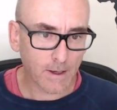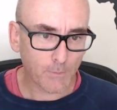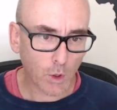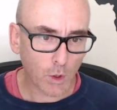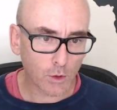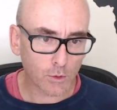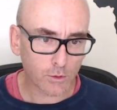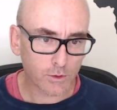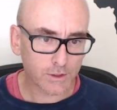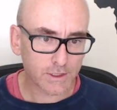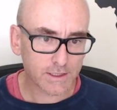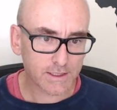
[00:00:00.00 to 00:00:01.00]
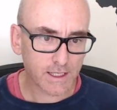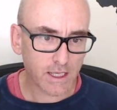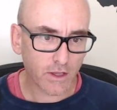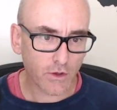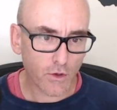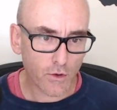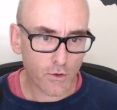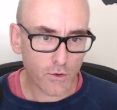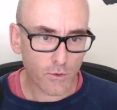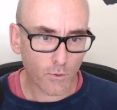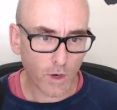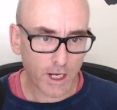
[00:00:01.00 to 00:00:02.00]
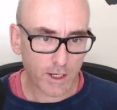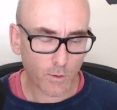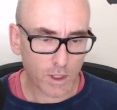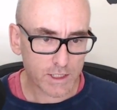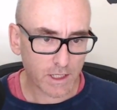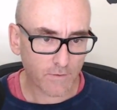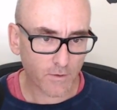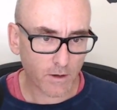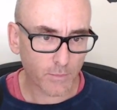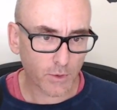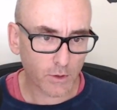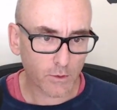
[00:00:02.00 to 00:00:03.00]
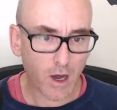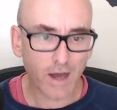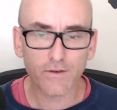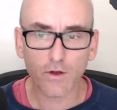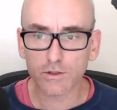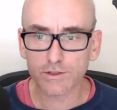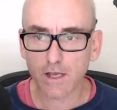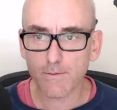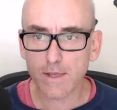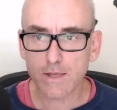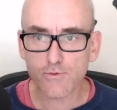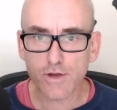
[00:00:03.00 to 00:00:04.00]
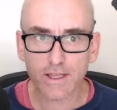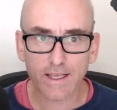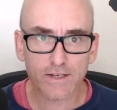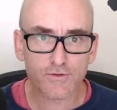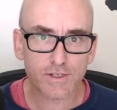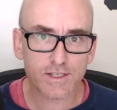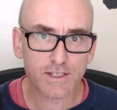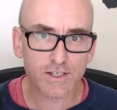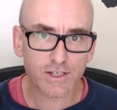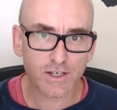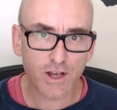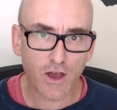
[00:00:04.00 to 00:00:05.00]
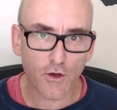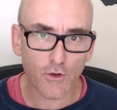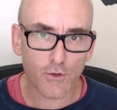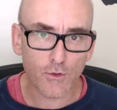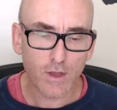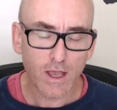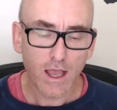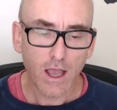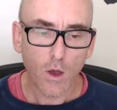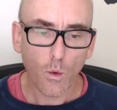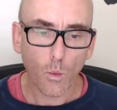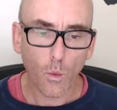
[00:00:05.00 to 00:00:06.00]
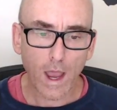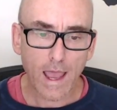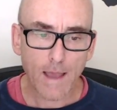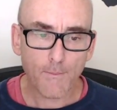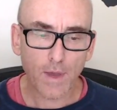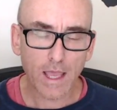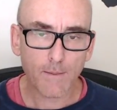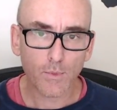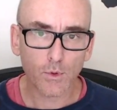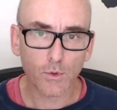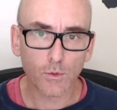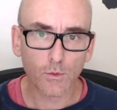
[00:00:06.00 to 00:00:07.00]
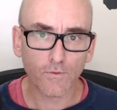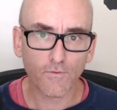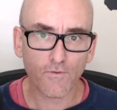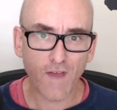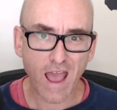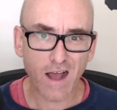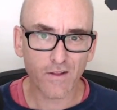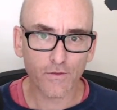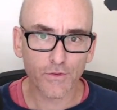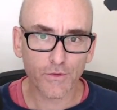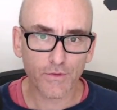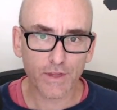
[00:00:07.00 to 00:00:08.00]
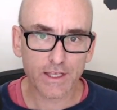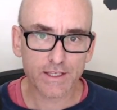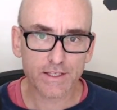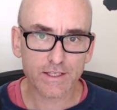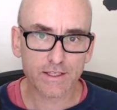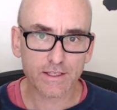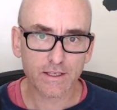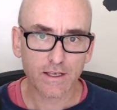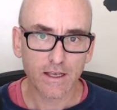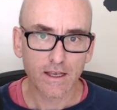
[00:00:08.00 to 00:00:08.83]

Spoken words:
Paul, good to see you. Where are you watching from, Paul? I'd also be really interested to know where people found this